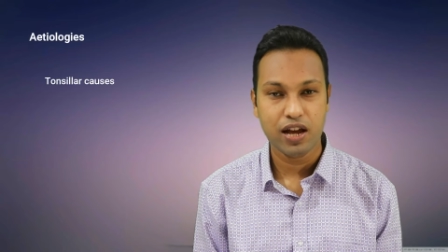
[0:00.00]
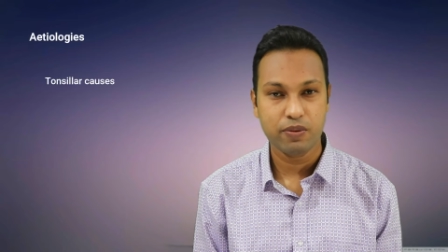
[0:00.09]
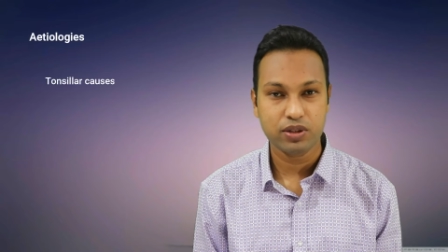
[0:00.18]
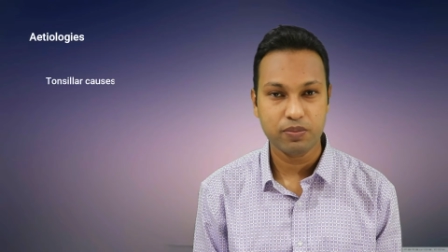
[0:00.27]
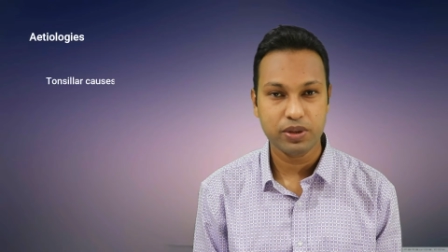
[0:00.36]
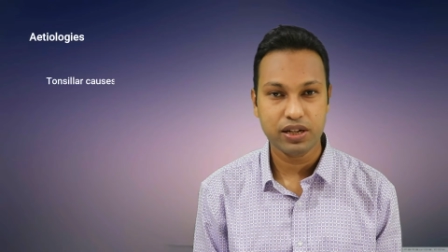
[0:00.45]

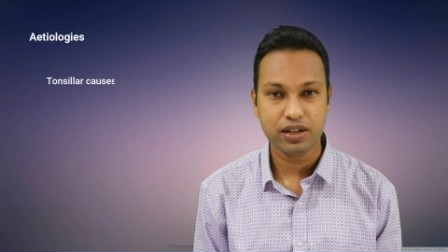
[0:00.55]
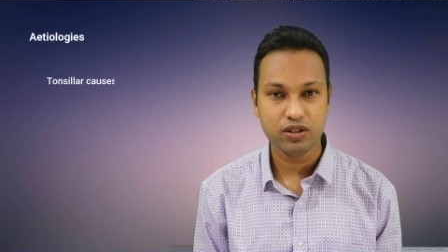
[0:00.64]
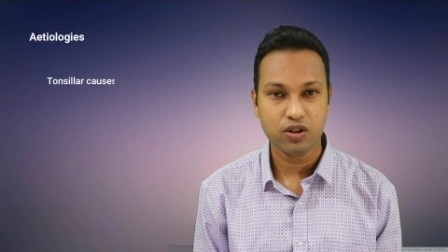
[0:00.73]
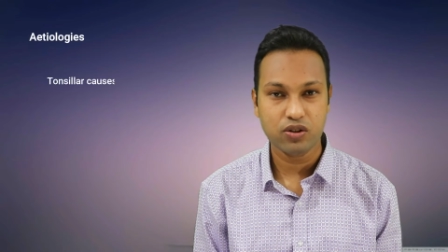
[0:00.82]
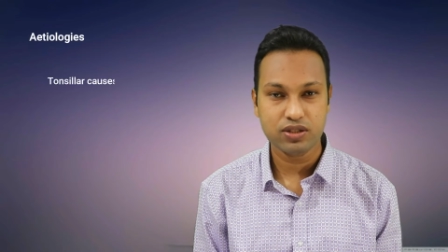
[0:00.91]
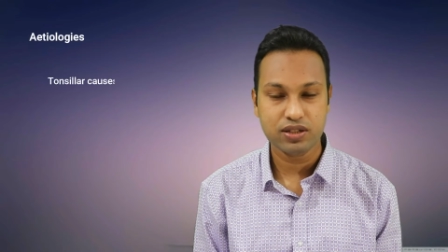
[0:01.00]
Among the benign
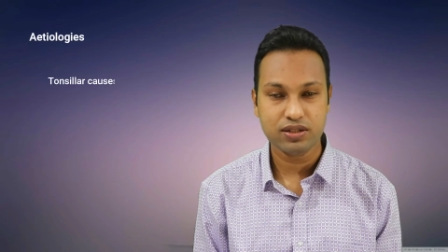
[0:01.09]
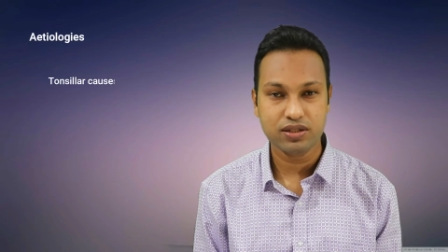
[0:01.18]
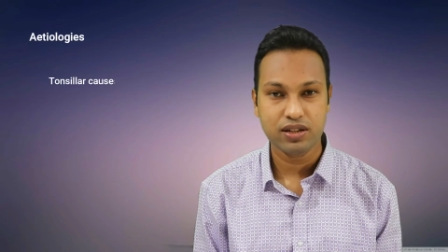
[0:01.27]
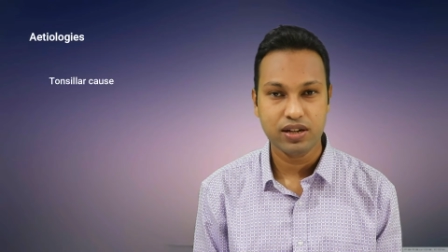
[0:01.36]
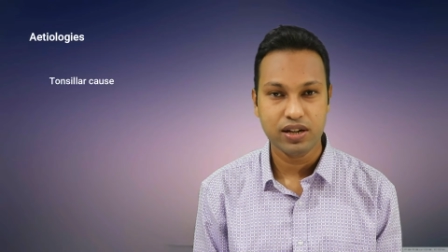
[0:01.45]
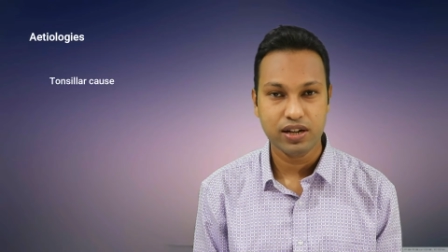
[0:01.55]

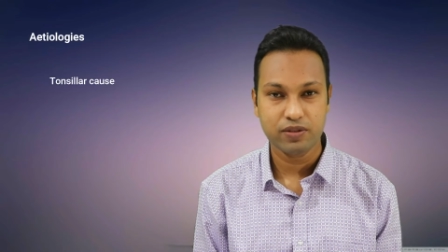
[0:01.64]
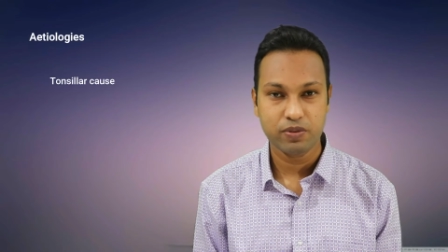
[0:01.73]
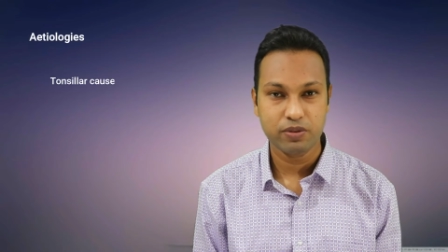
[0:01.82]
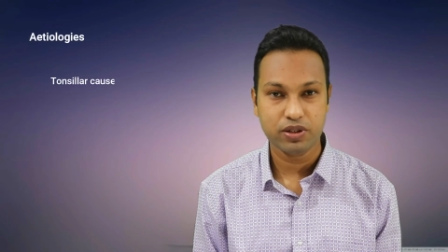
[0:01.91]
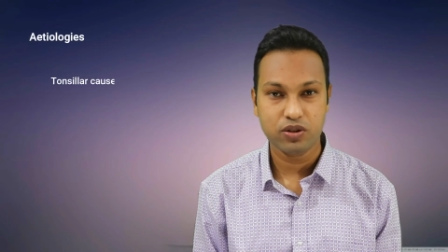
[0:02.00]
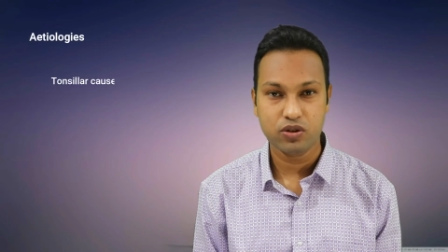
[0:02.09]
causes, it
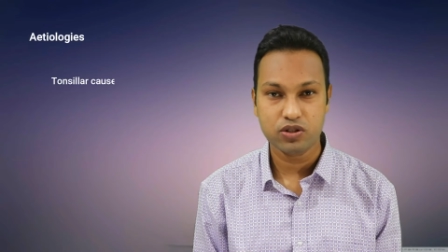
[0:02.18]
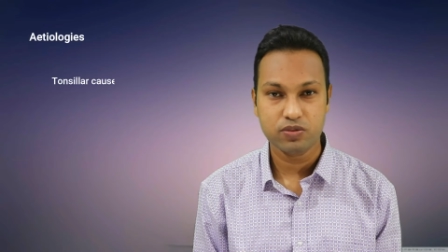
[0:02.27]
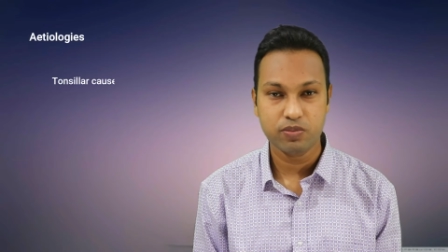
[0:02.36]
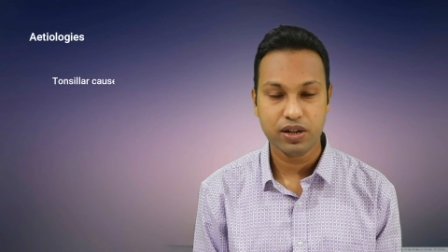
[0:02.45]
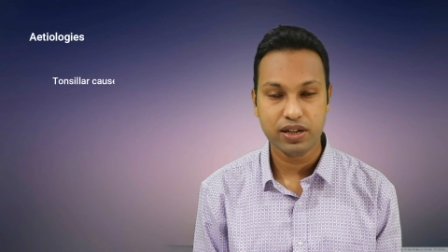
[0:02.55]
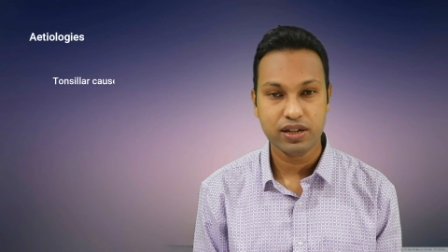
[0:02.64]
may be
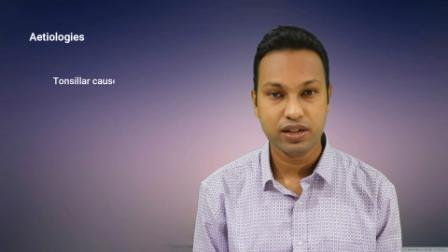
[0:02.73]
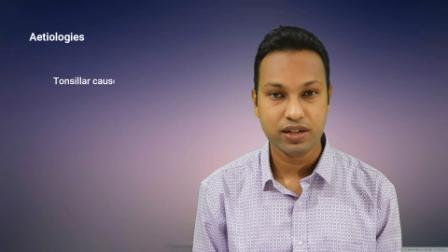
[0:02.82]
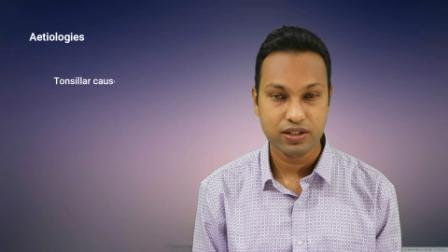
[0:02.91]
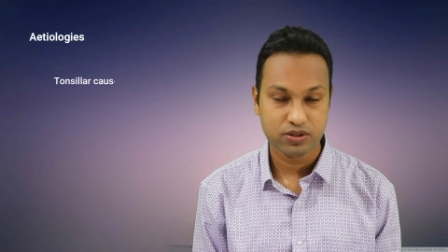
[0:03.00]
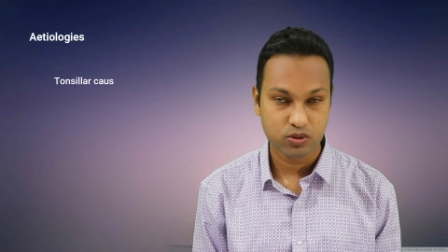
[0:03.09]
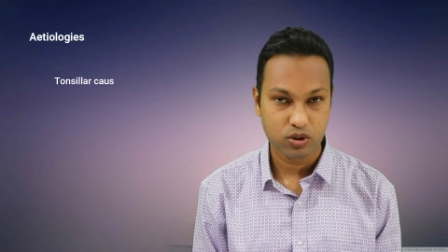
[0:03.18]
caused by
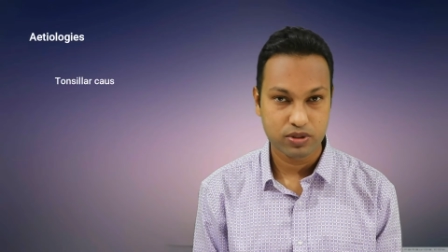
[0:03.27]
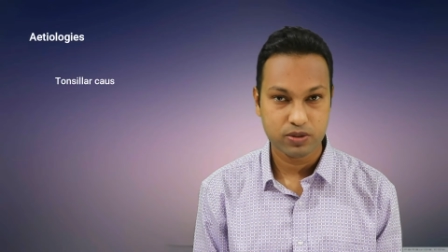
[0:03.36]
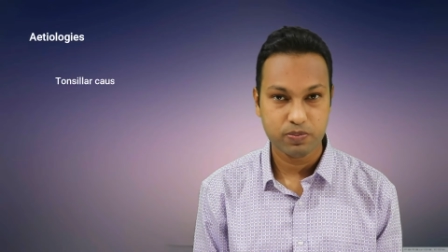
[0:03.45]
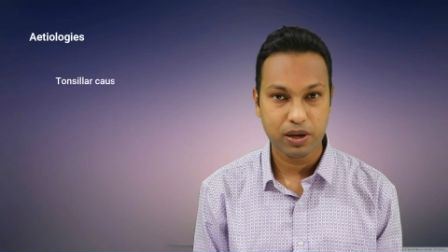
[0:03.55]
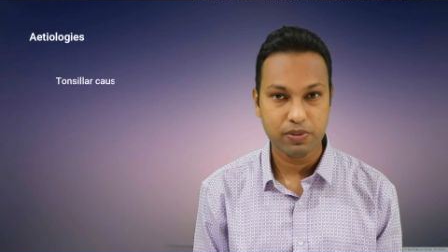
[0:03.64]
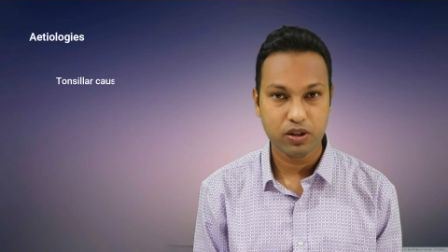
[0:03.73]

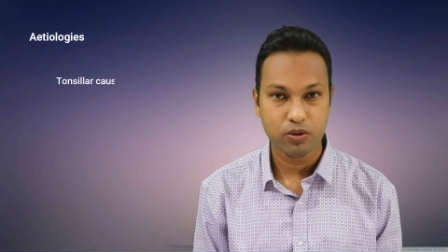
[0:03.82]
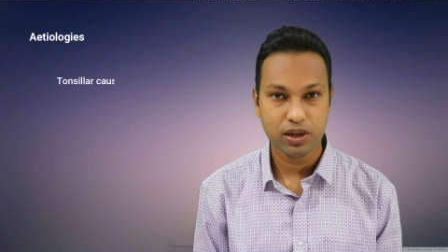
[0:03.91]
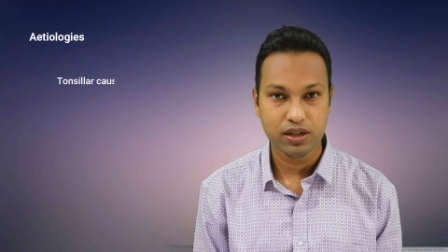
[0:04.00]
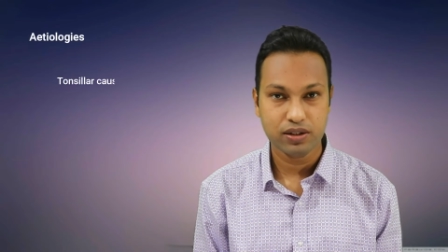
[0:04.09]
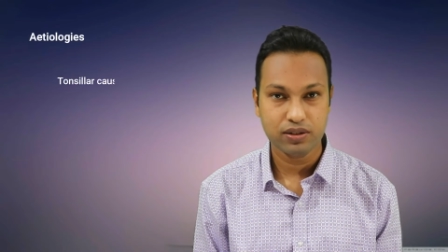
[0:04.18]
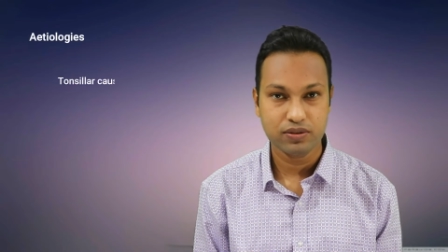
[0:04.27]
squamous
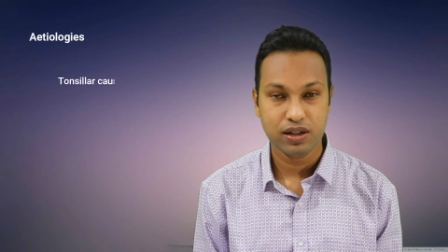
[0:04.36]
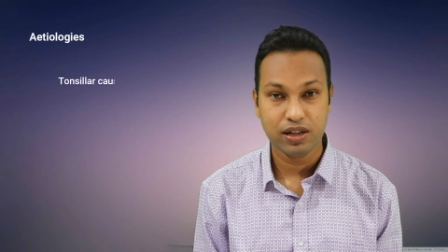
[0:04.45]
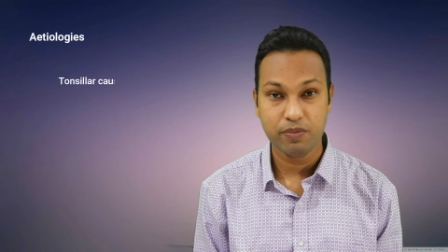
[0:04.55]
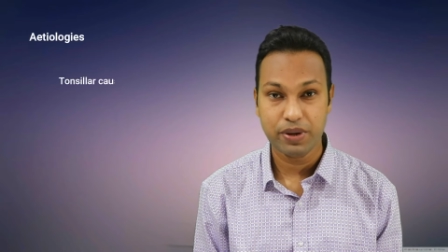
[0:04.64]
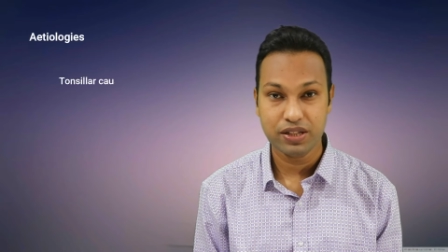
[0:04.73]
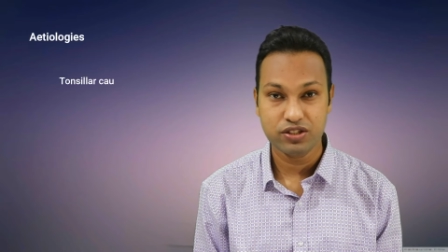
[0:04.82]
papilloma,
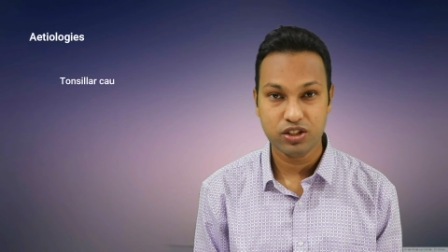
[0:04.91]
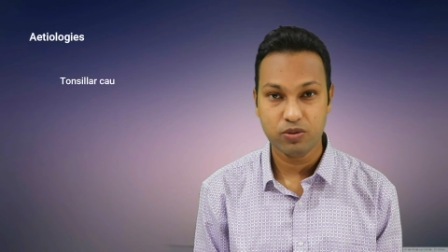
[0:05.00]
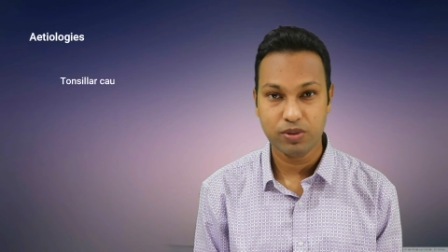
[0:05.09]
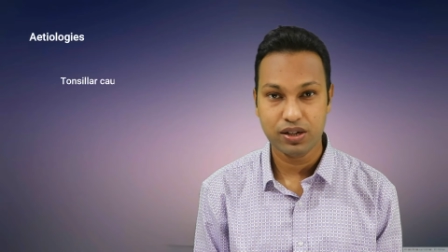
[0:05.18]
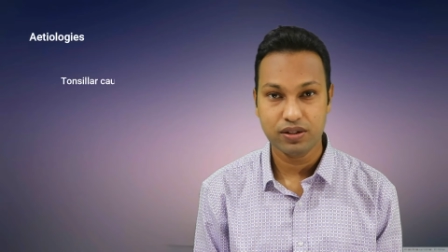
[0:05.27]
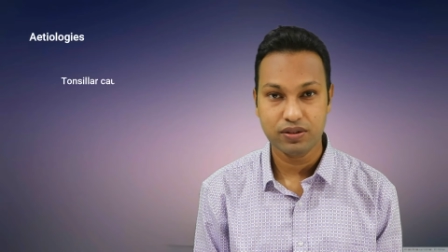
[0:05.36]

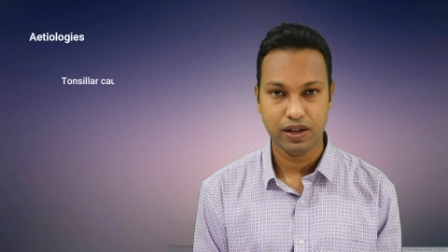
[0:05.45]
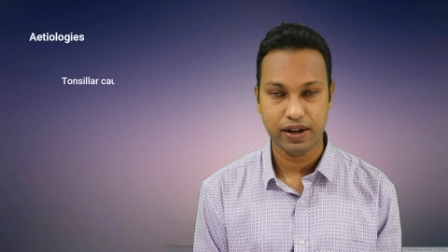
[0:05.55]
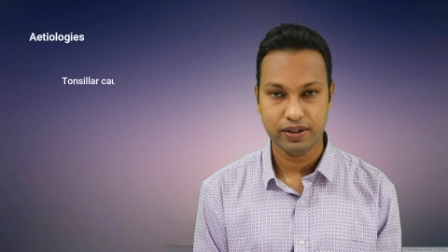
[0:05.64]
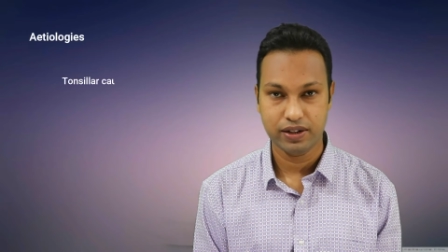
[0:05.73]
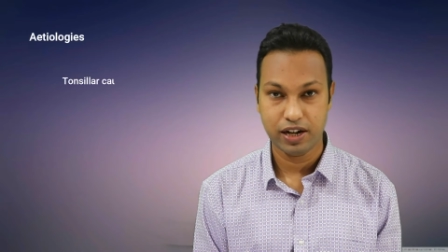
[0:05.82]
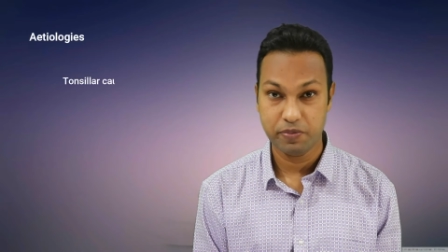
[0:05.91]
lymphangioma,
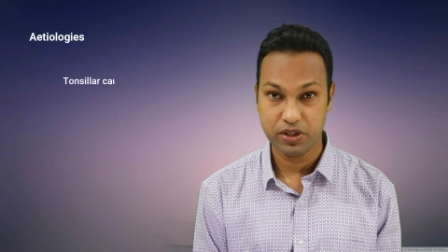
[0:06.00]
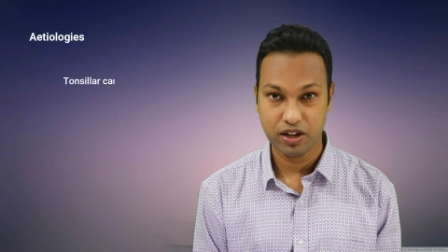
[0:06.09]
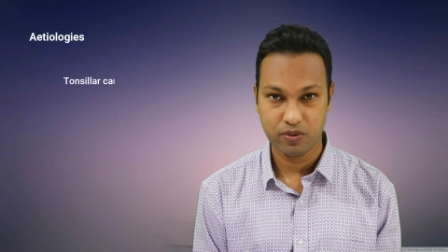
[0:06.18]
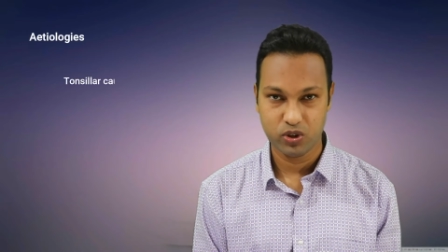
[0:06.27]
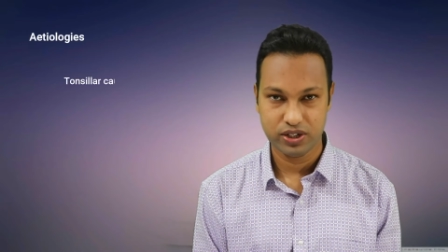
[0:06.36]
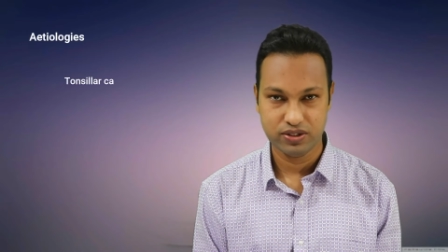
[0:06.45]
and
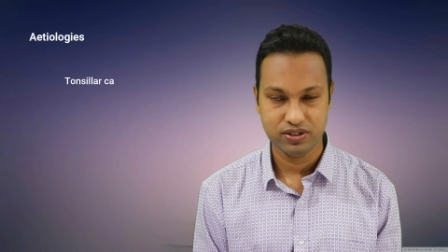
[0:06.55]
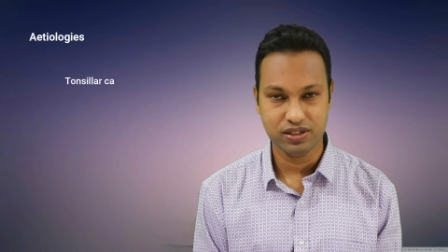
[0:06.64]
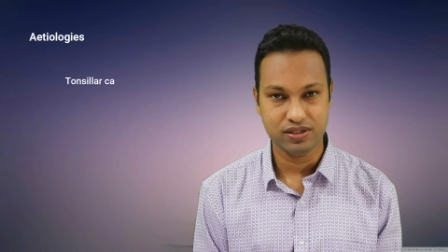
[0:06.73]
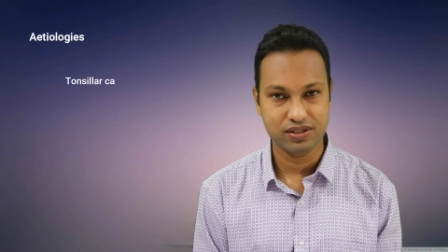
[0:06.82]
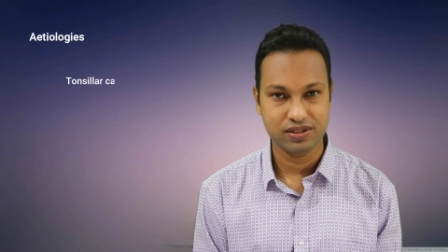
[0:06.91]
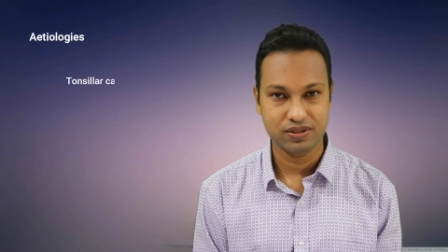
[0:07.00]
epidermoid
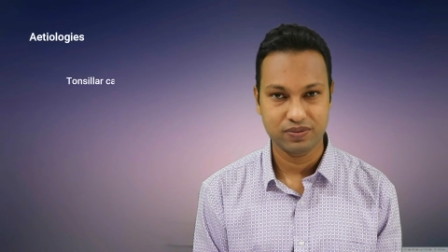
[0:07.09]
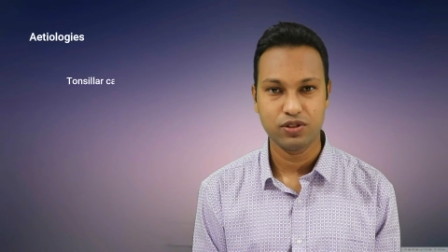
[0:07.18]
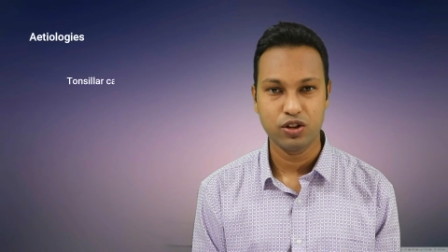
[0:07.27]
cyst.